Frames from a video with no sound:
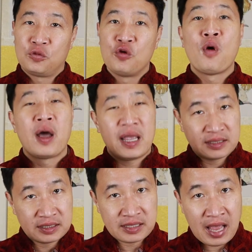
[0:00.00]
do more
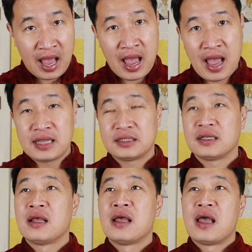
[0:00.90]
exercise
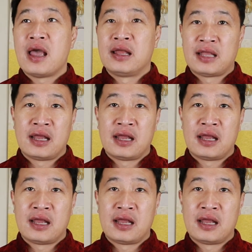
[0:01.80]
and